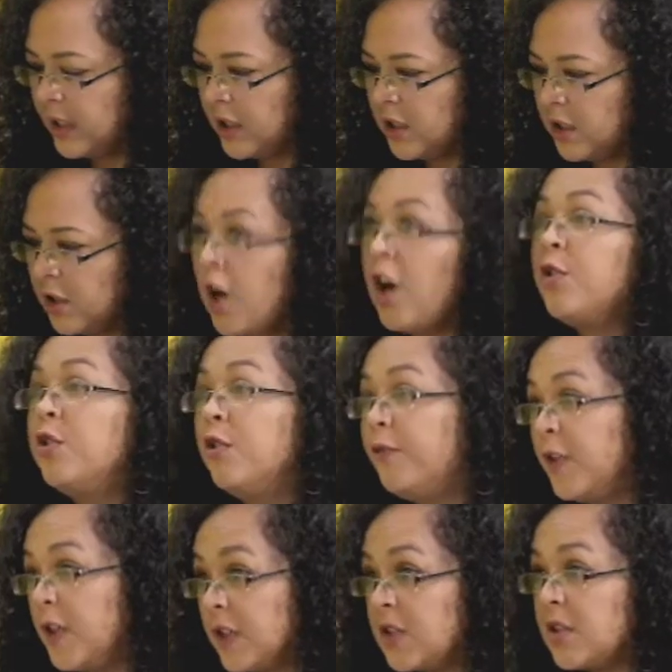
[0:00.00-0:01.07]
you know, your
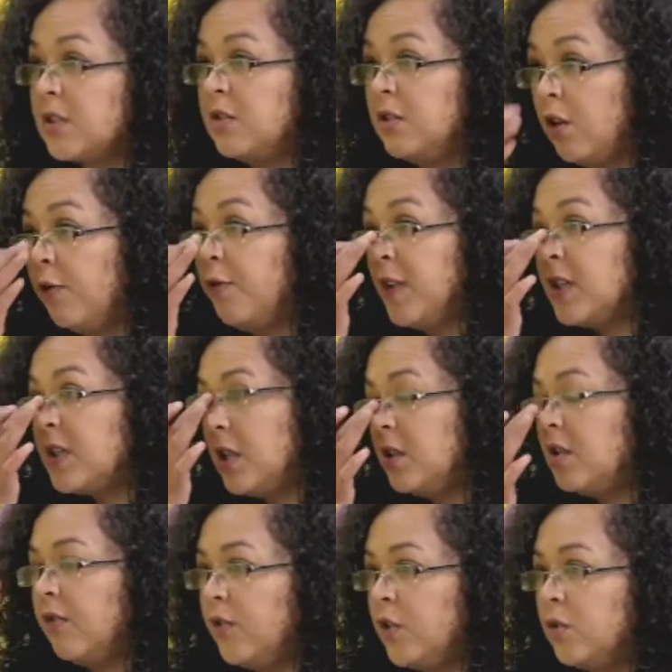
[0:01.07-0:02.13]
first
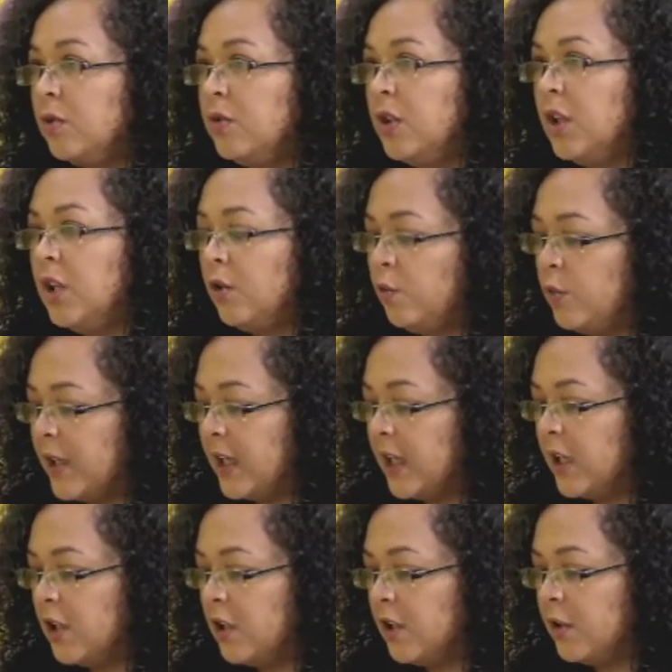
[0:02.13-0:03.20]
interview where
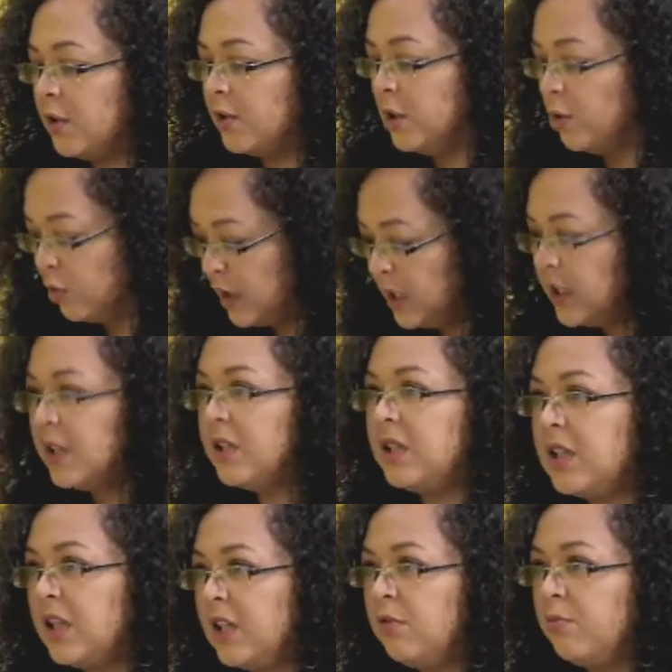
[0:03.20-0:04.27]
you needed a
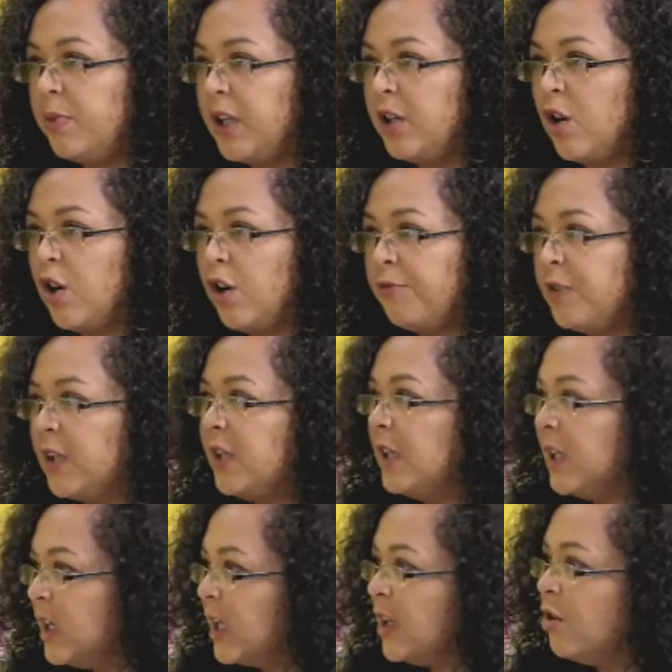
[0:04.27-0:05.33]
day in bed after. Yes.
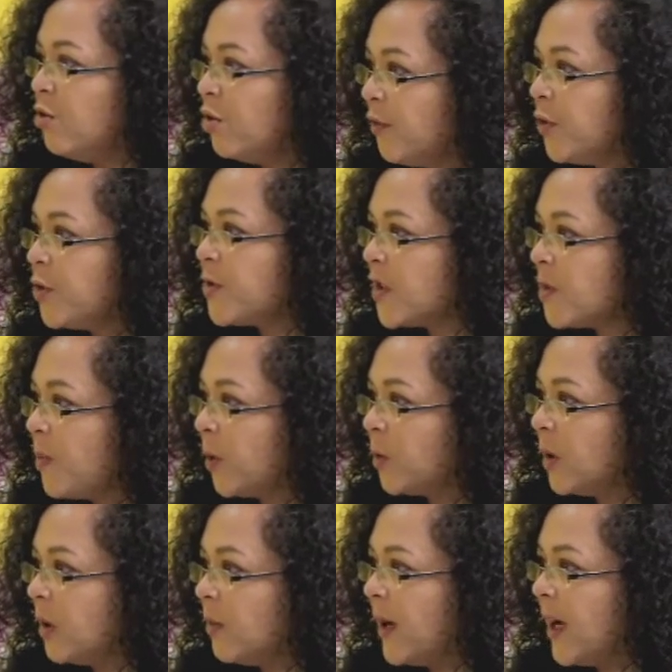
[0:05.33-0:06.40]
Lynn, I know you've also
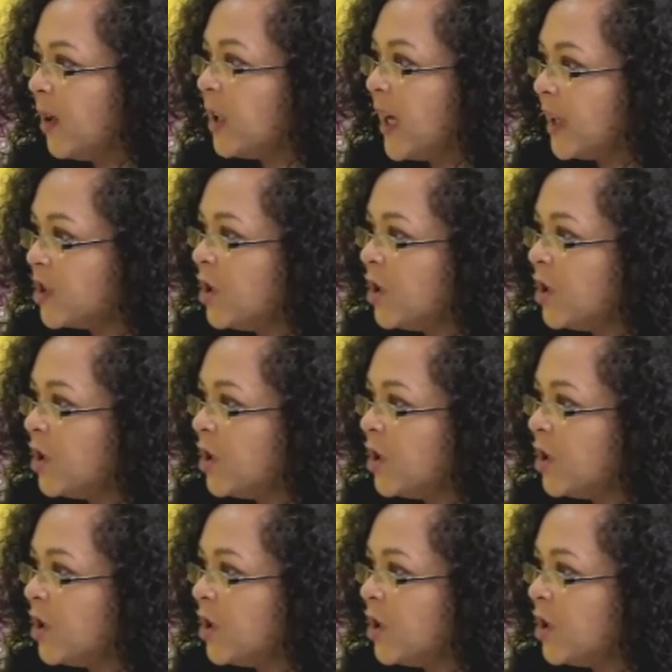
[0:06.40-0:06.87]
spoken about actually